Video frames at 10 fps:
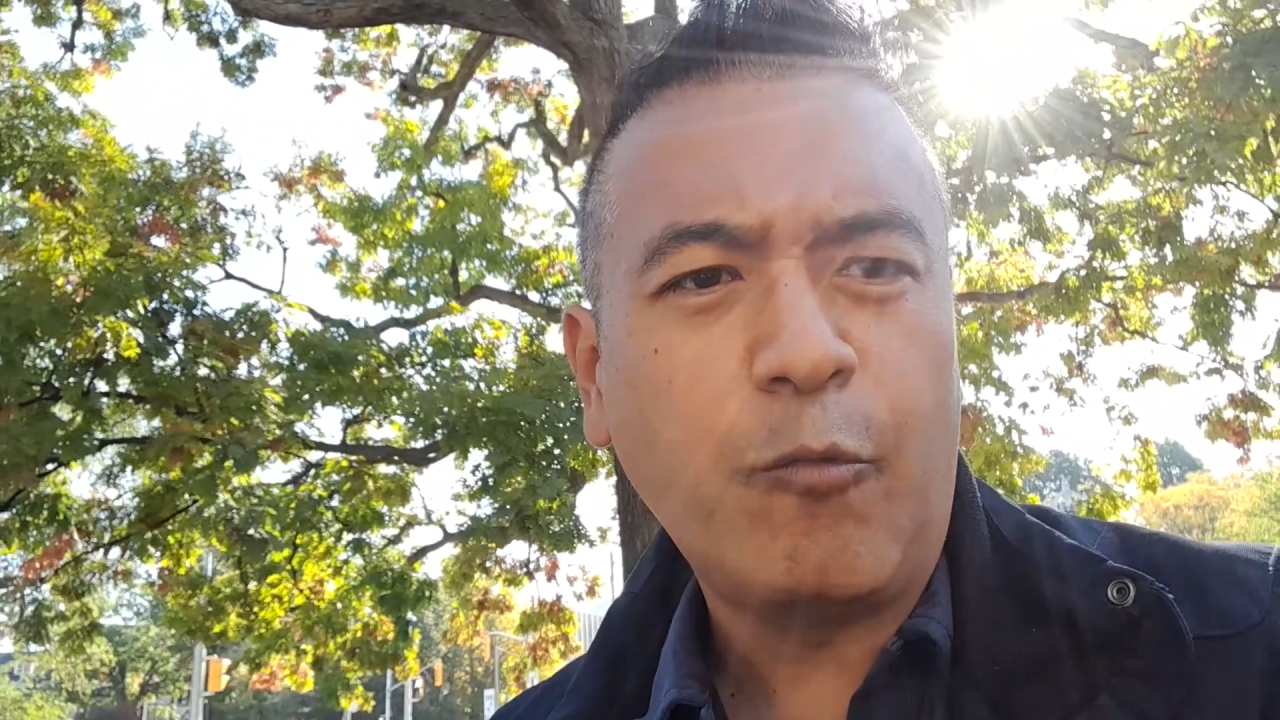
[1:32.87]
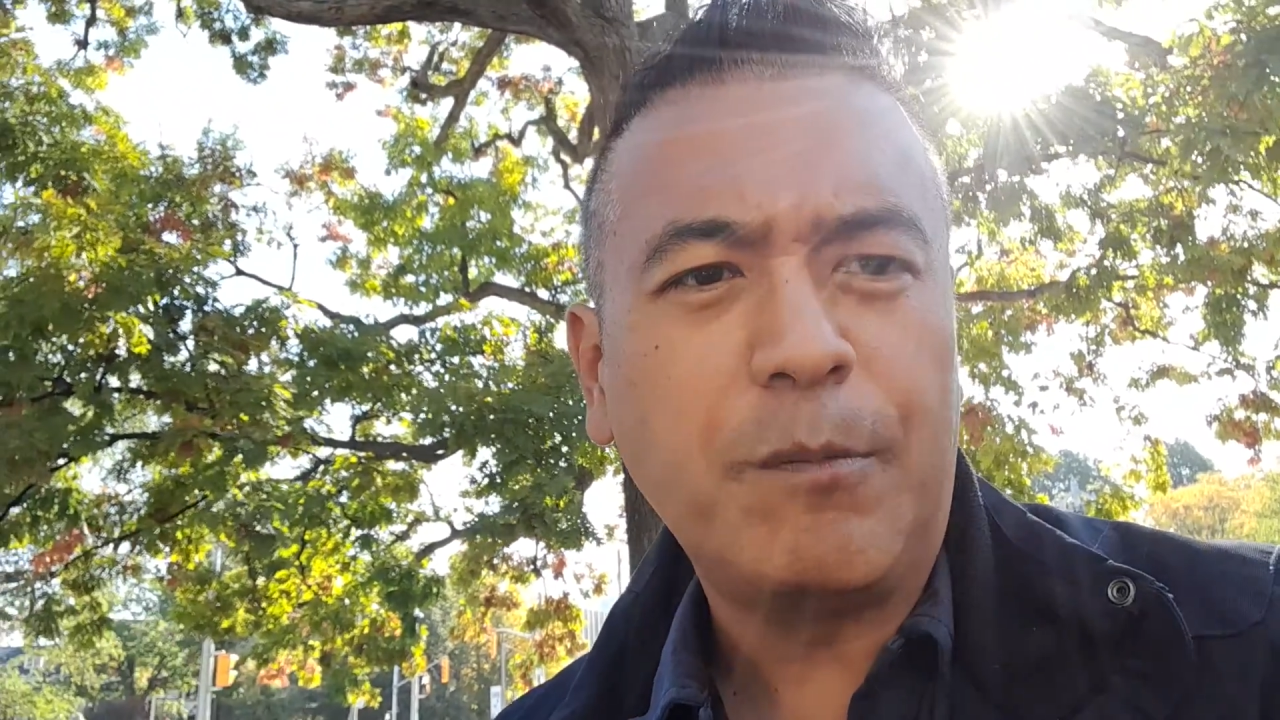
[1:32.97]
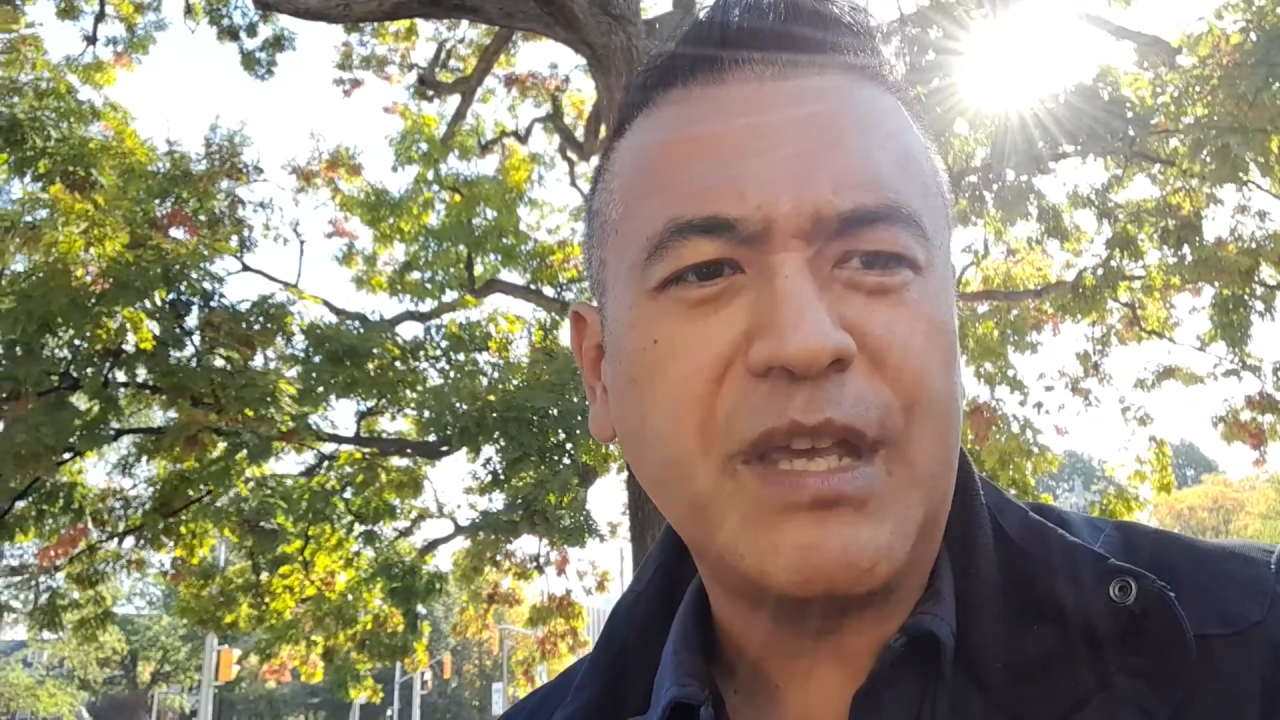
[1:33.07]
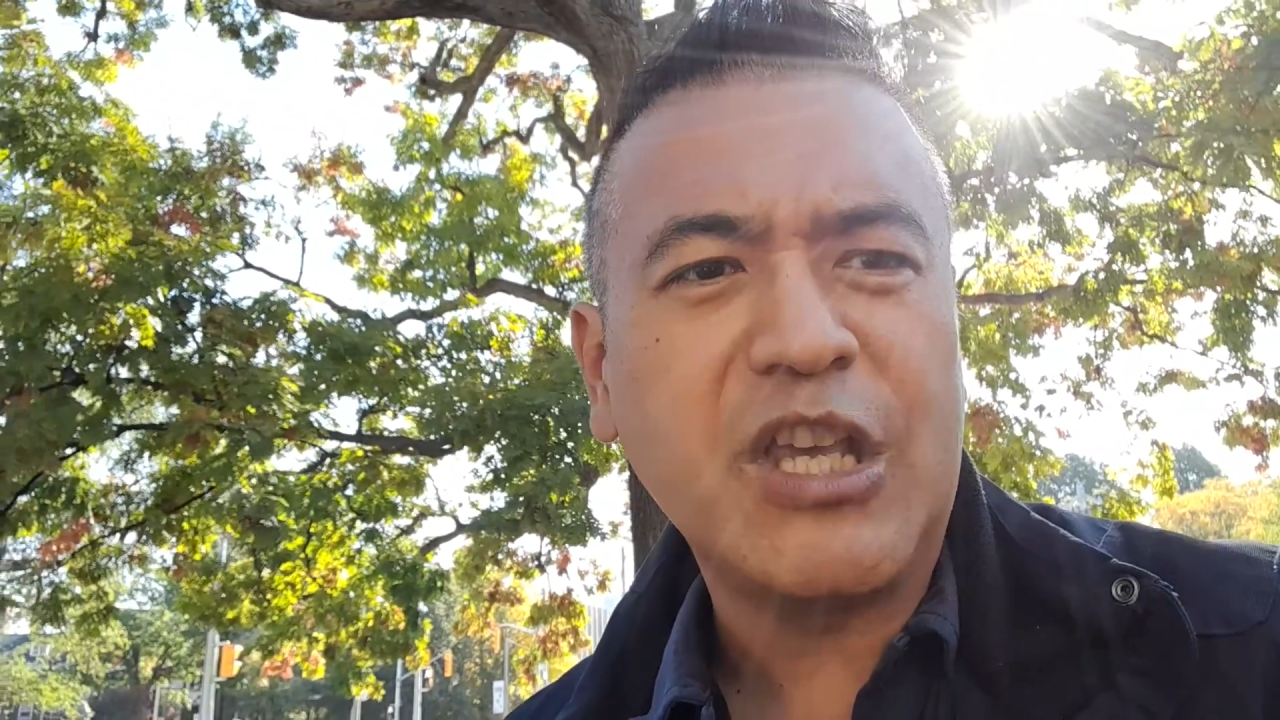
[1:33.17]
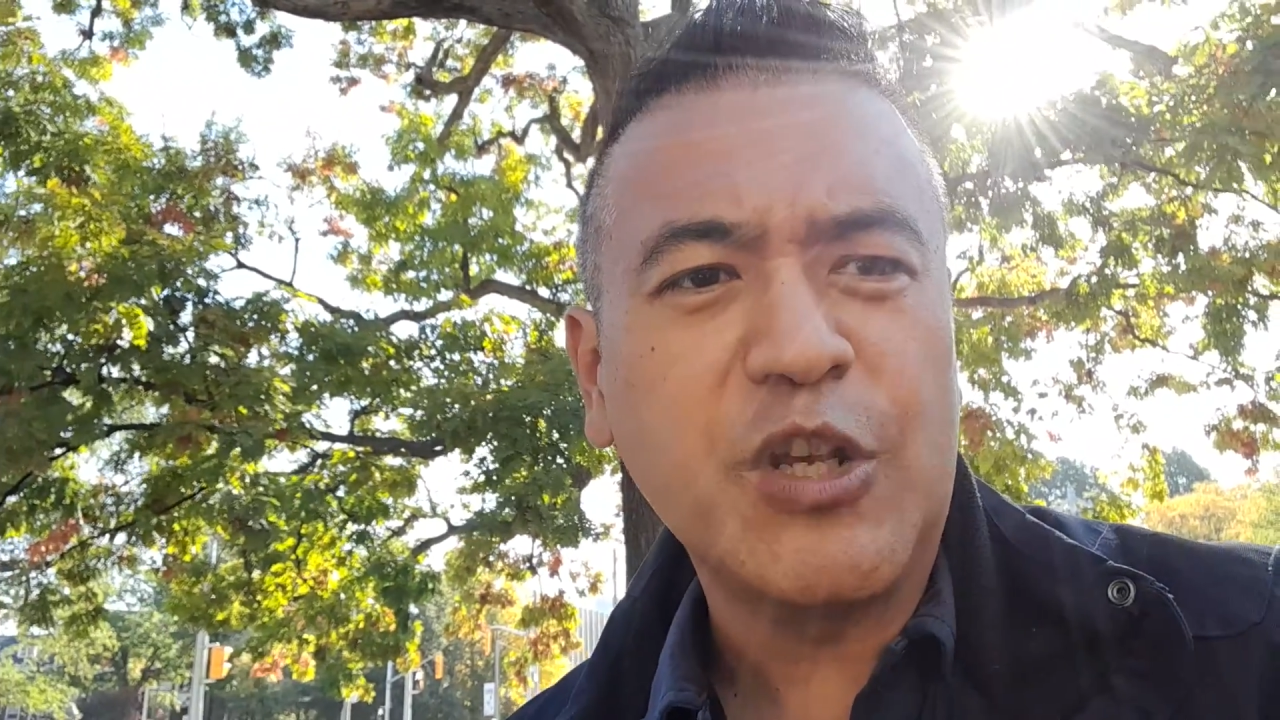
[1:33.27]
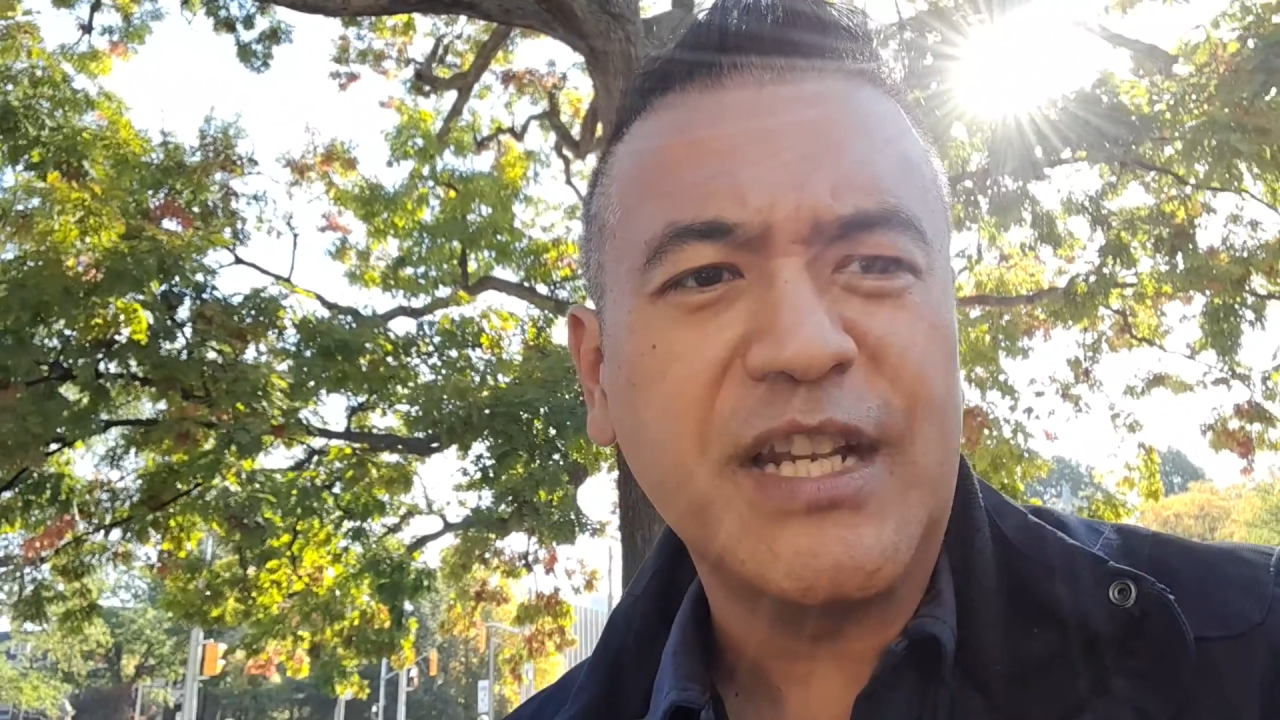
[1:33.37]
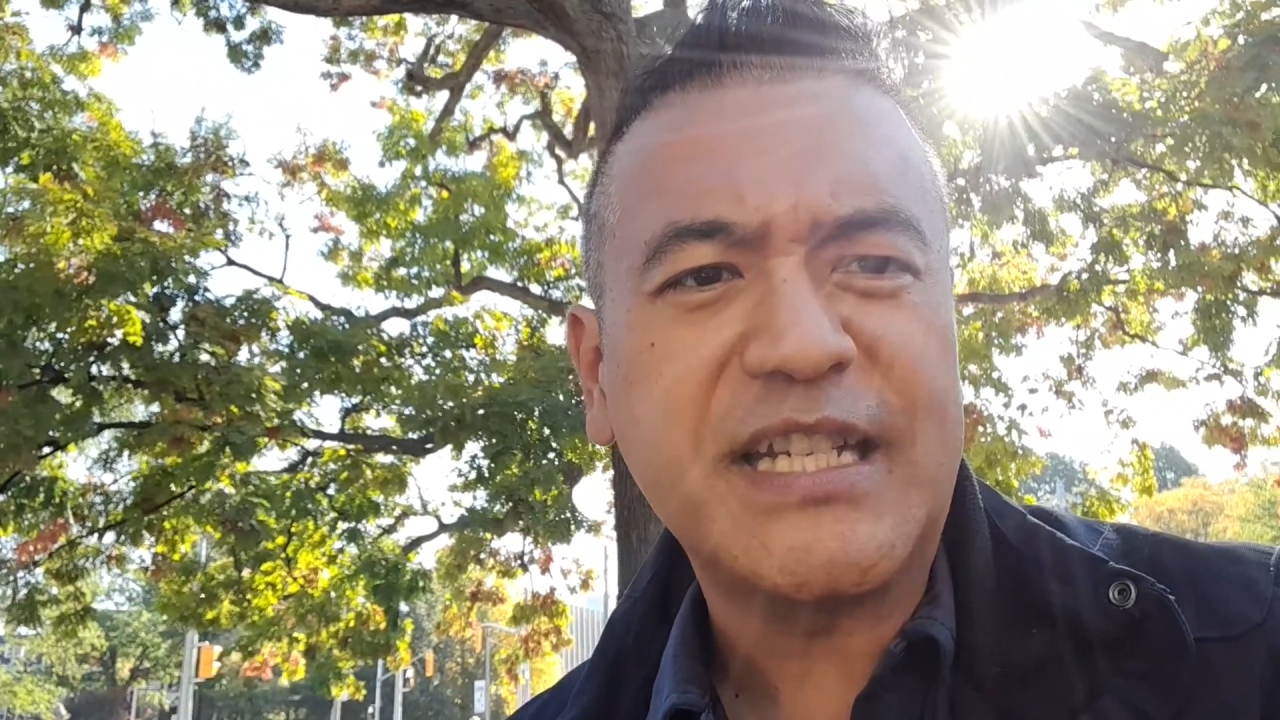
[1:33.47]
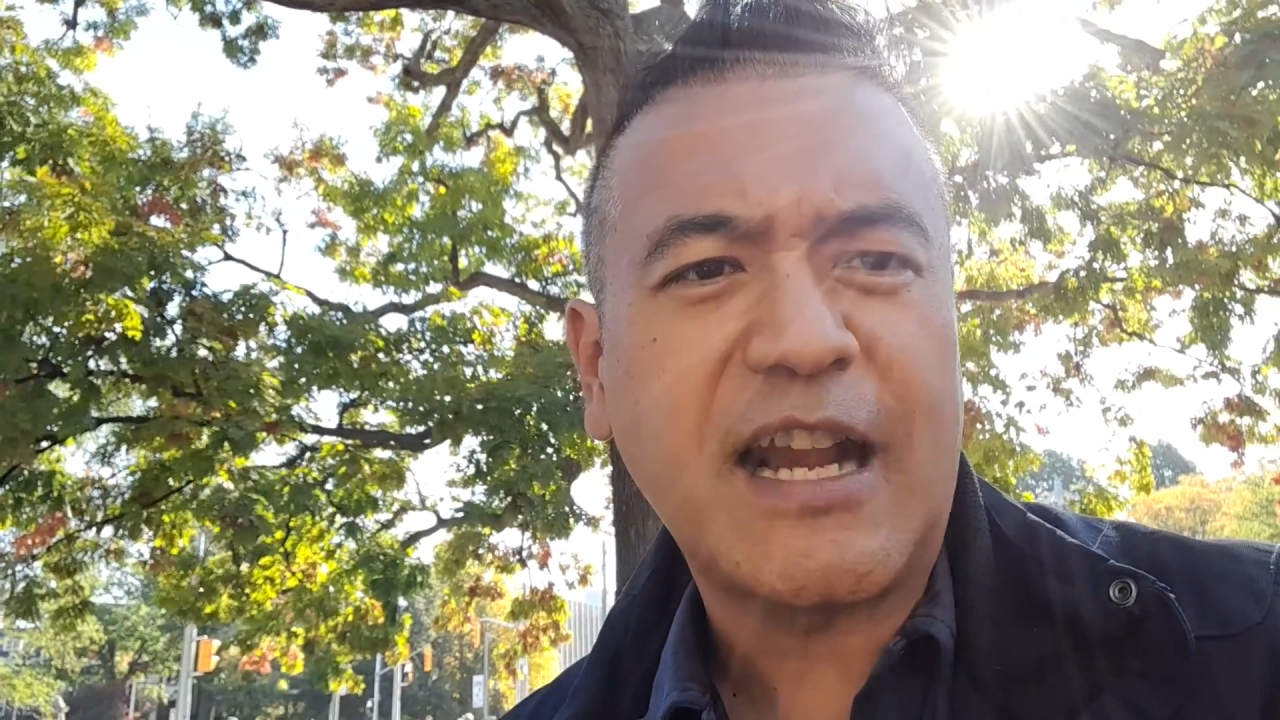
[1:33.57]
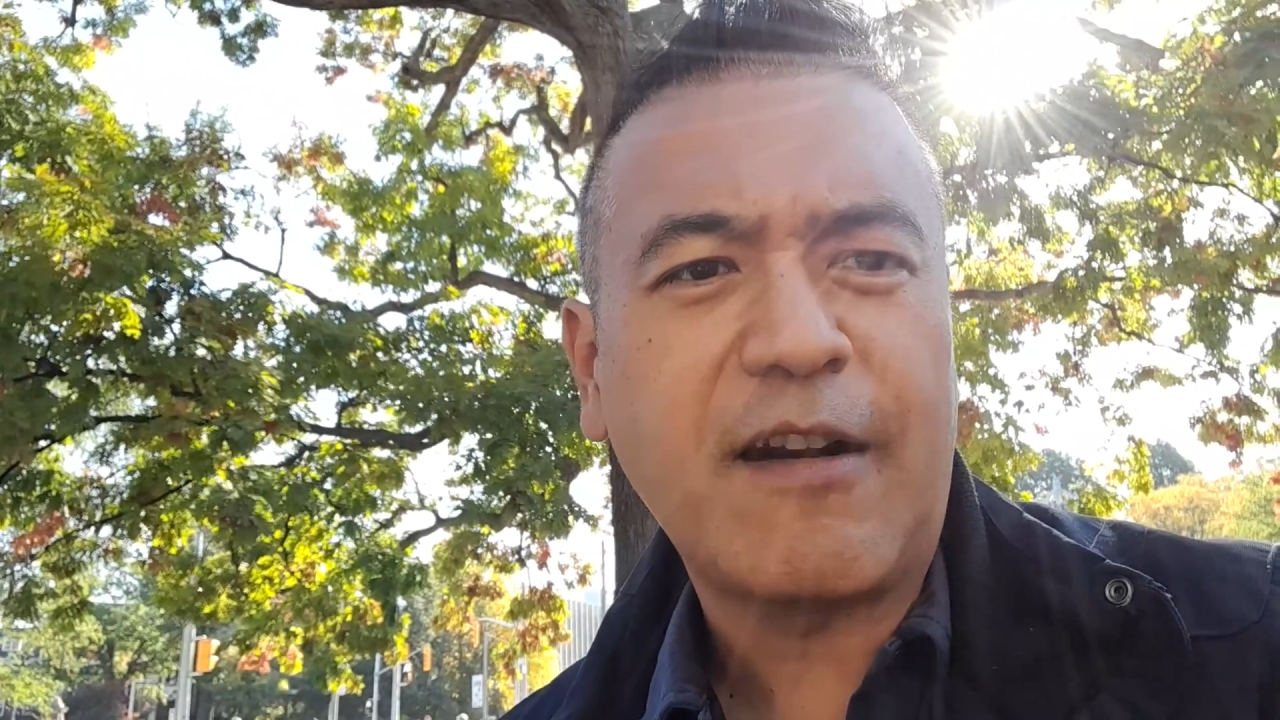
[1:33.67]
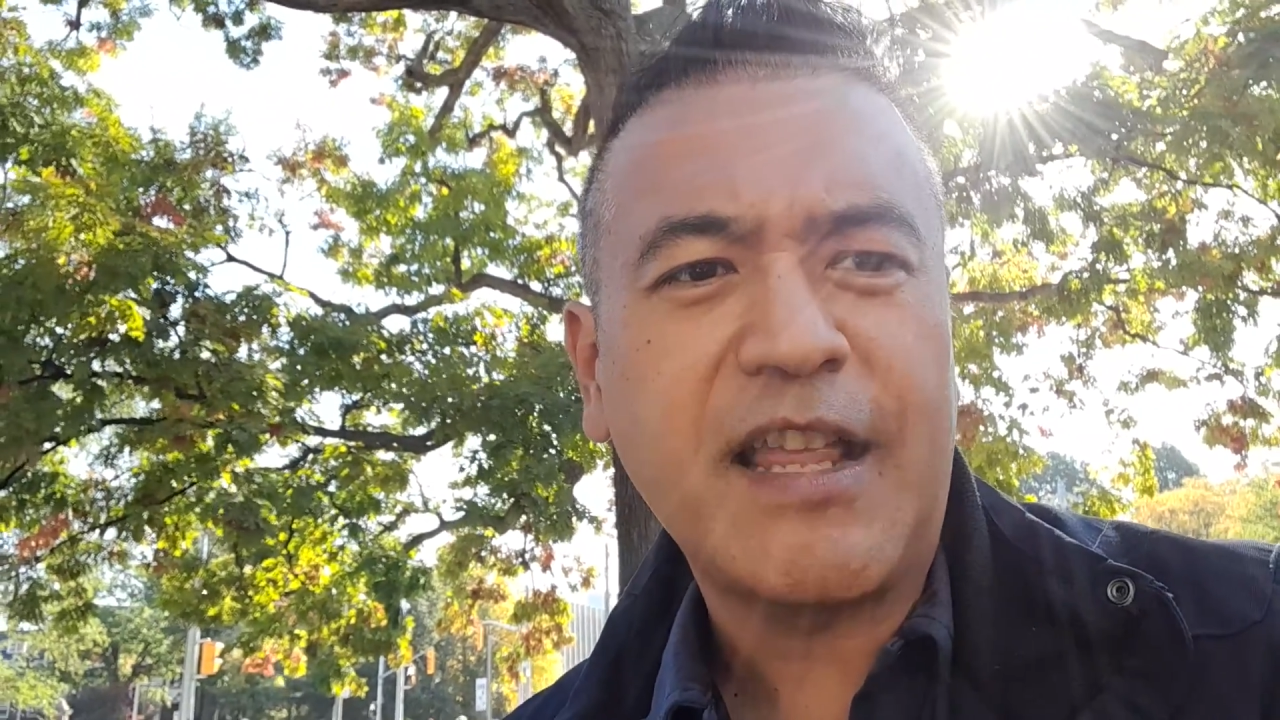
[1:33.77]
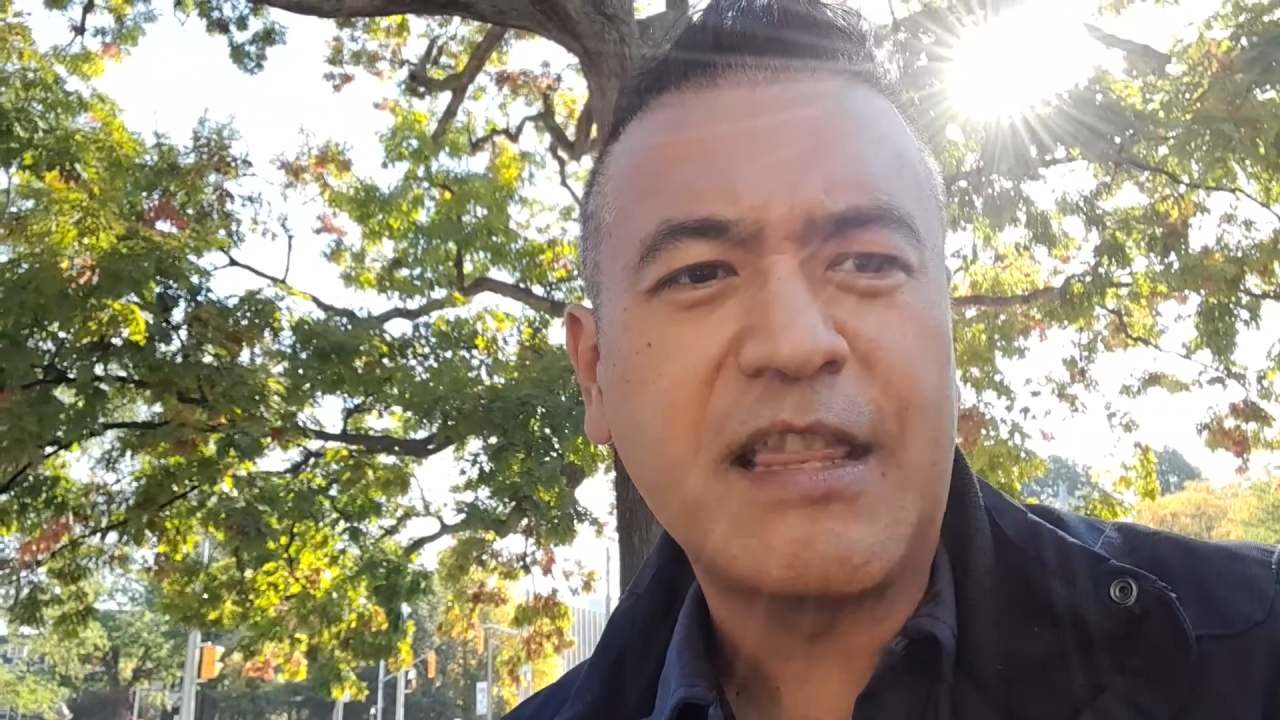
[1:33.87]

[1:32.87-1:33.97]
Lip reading: will be unitary,